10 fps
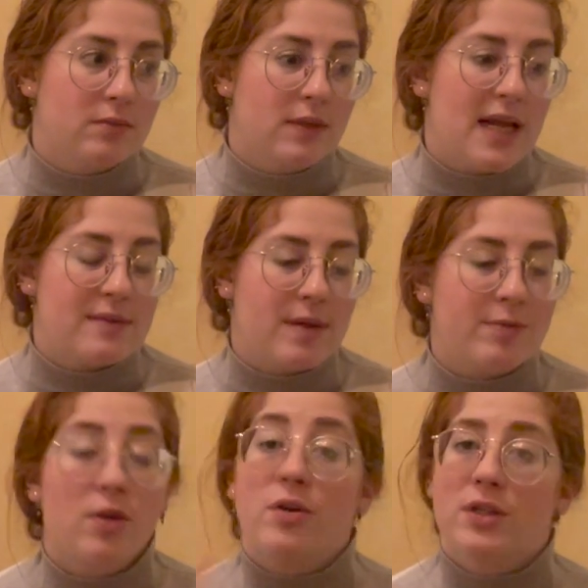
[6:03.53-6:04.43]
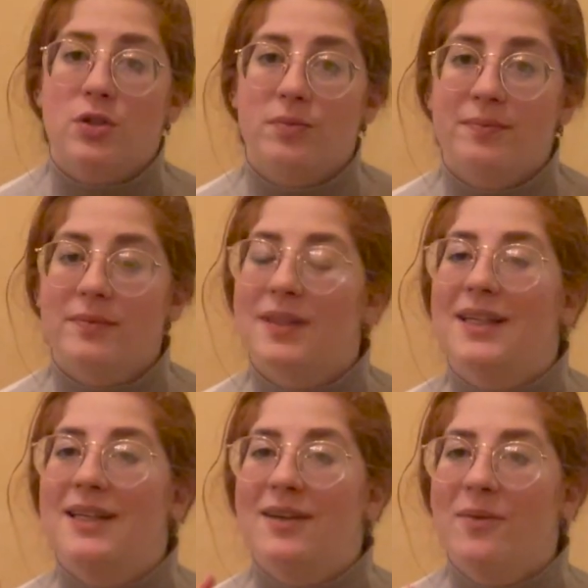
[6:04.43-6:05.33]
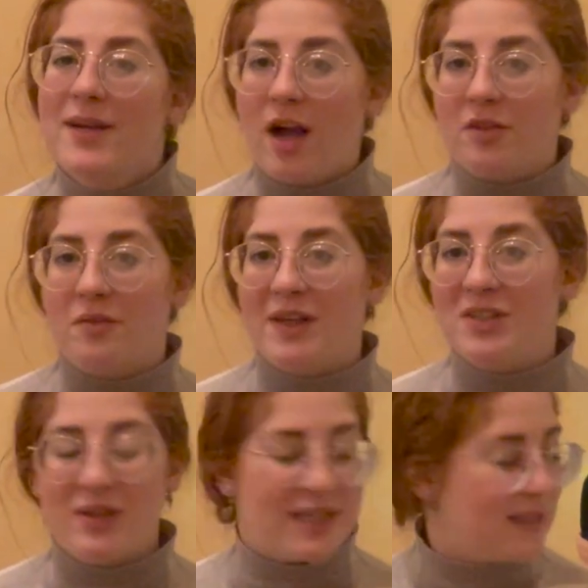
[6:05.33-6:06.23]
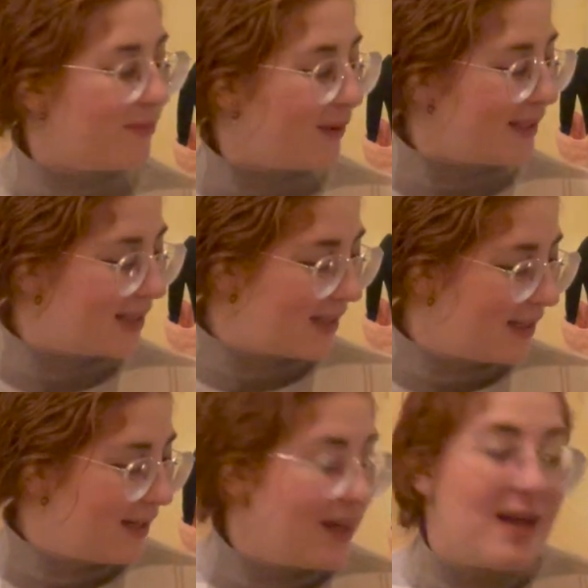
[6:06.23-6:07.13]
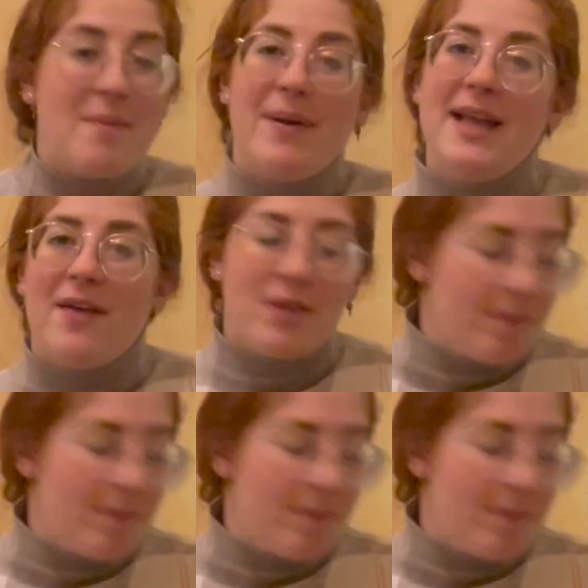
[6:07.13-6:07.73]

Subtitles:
It has me up to 32. We got there eventually at some point. But yeah, The